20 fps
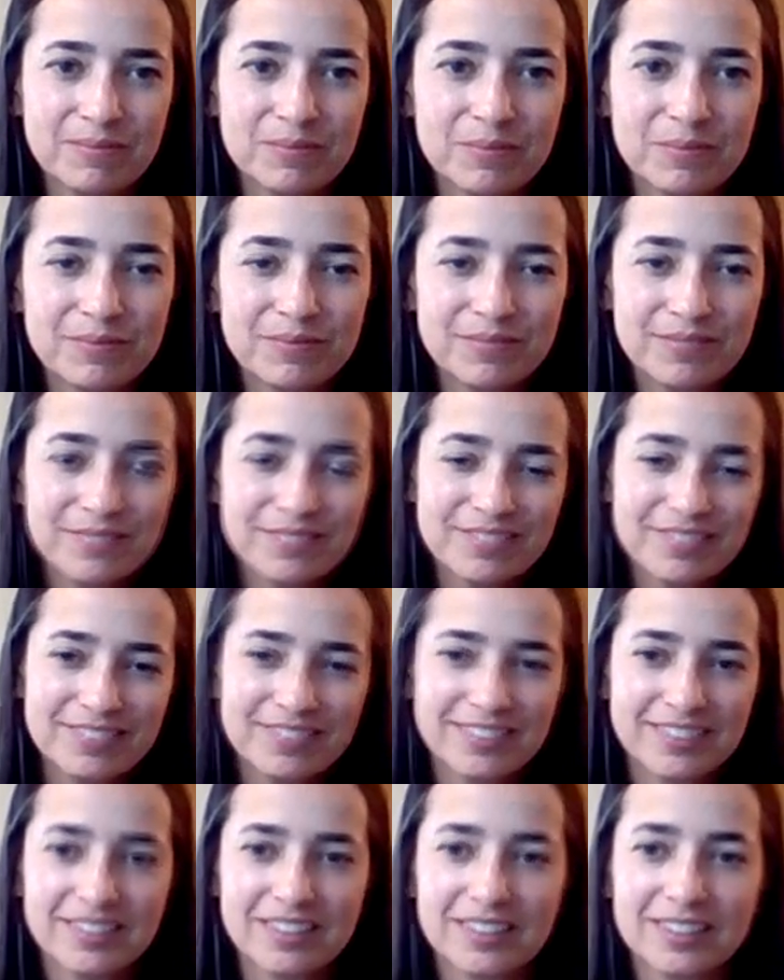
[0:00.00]

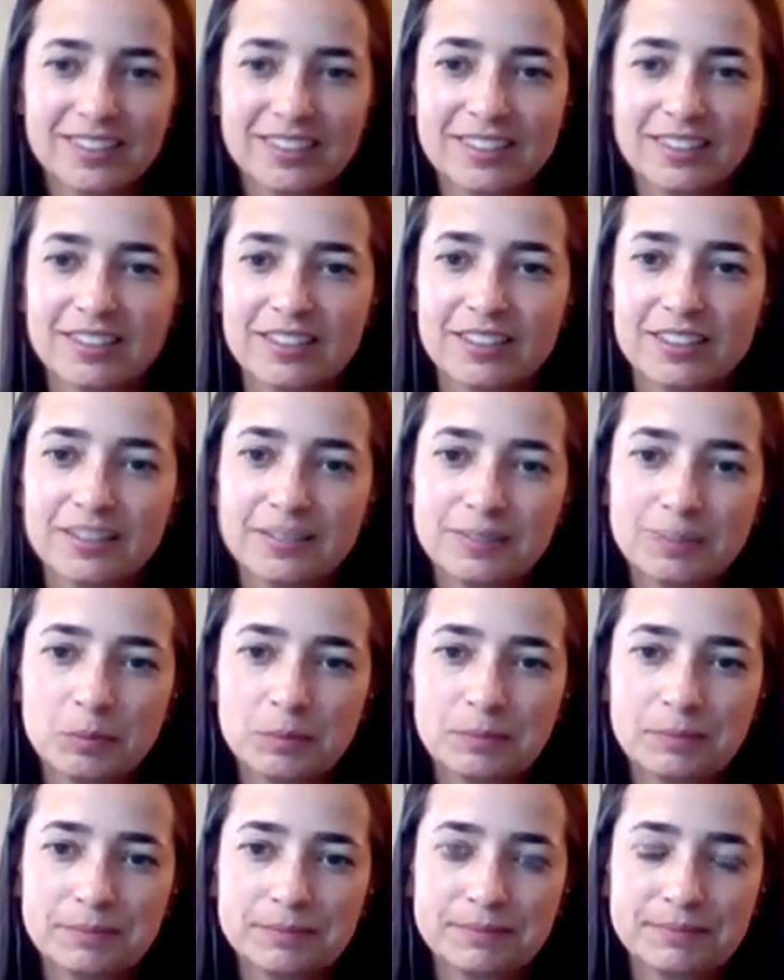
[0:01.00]

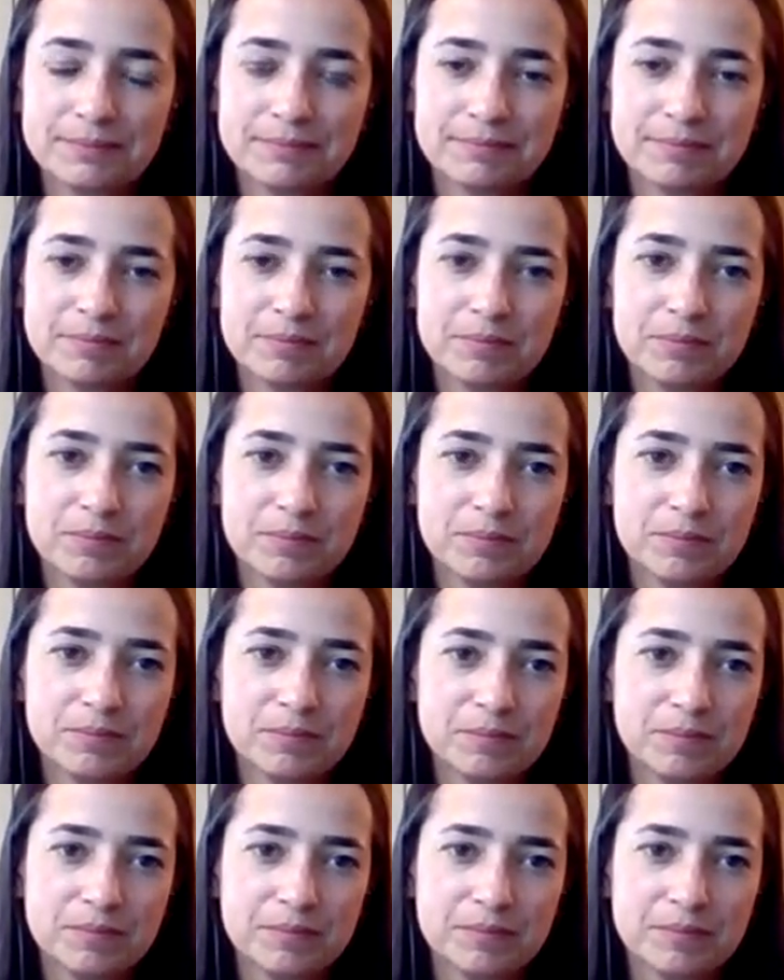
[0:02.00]

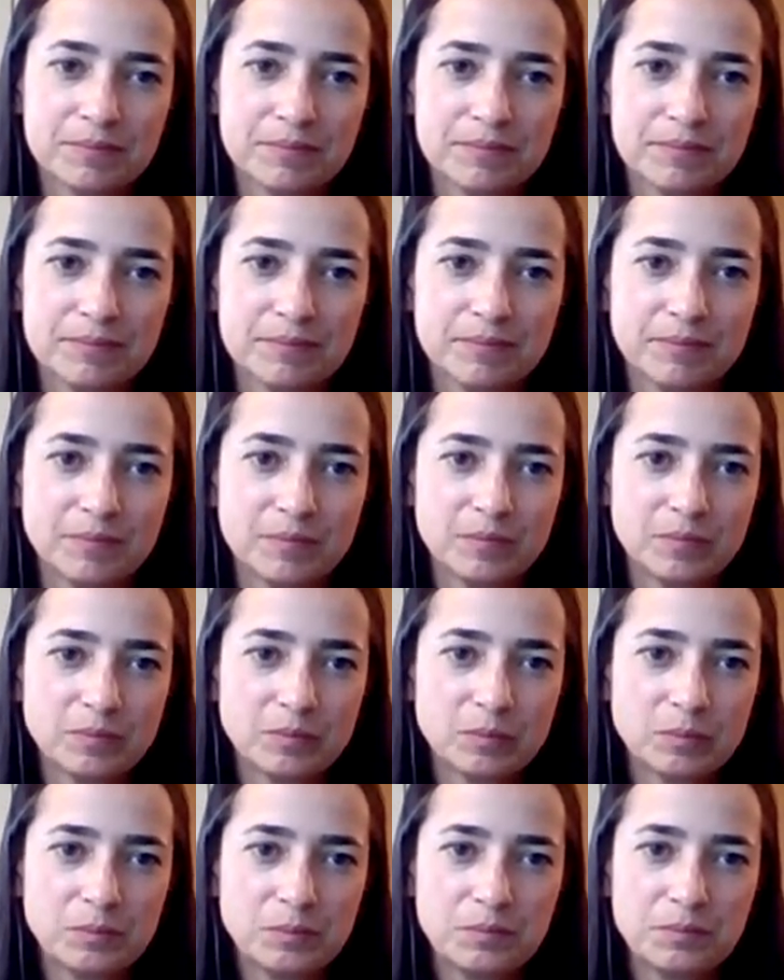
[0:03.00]

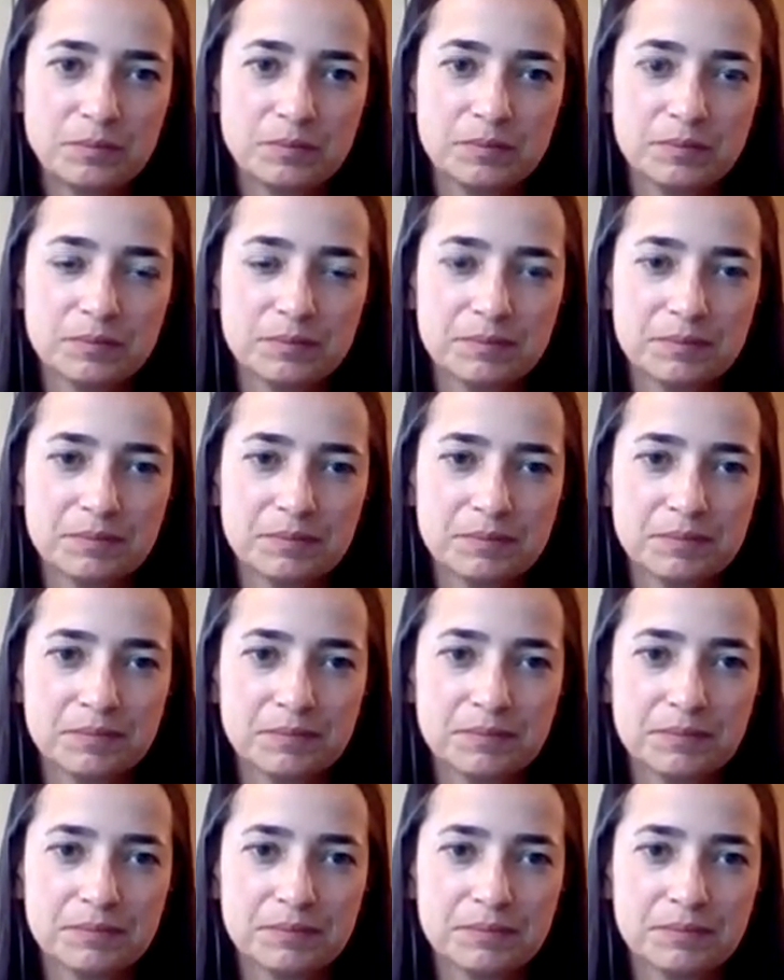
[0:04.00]

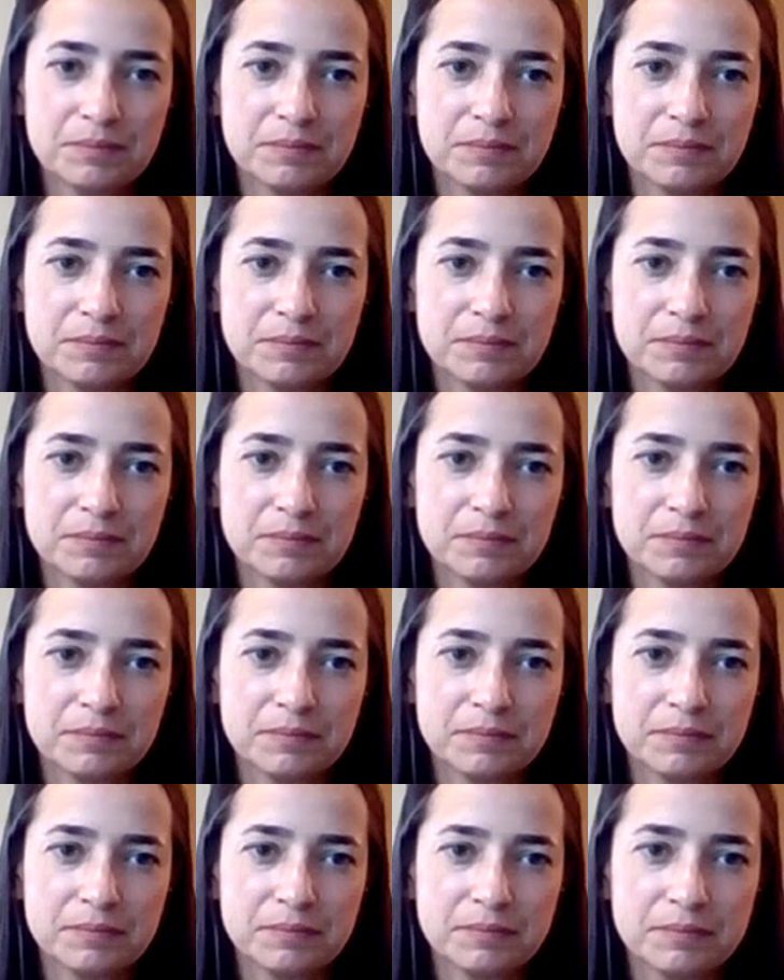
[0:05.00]

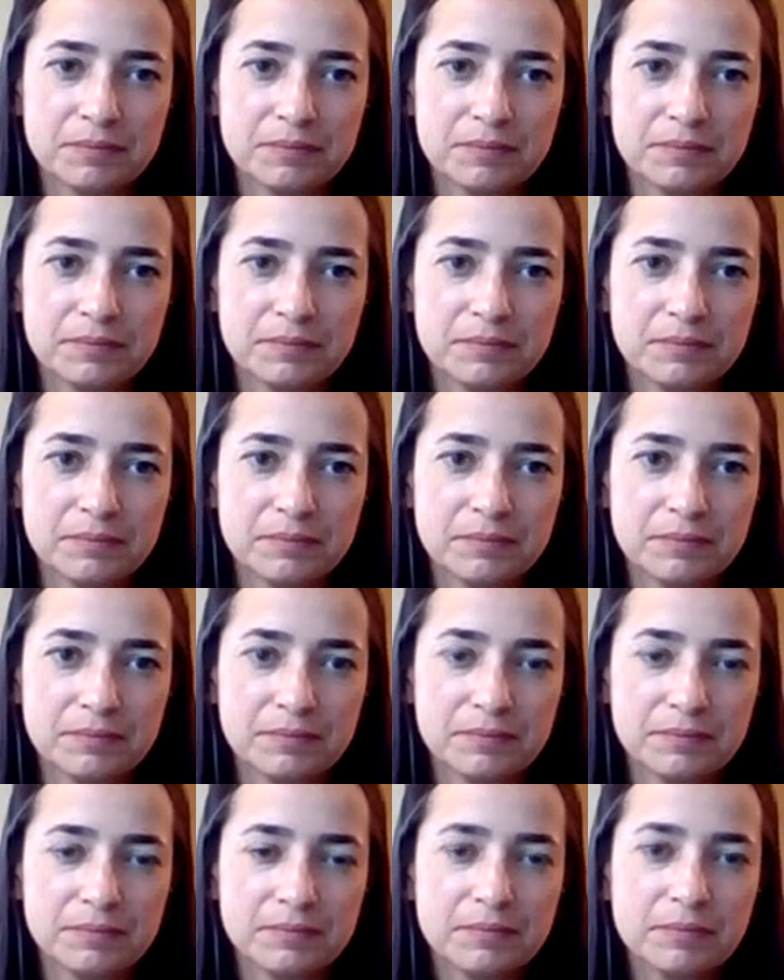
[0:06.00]

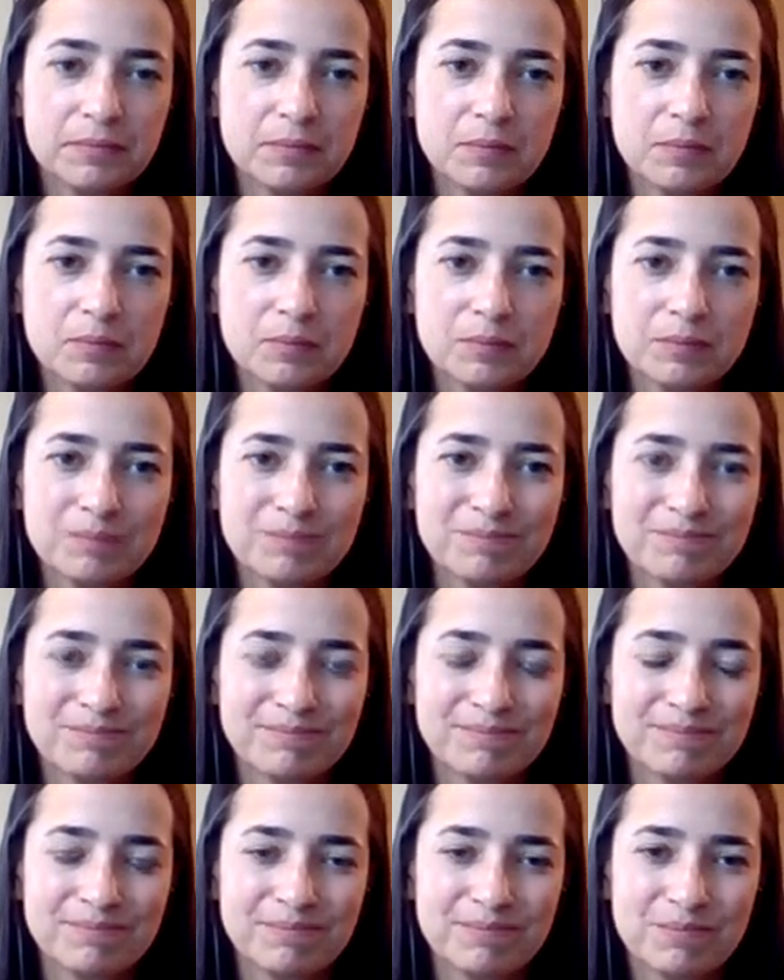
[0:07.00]
The person shown says nothing.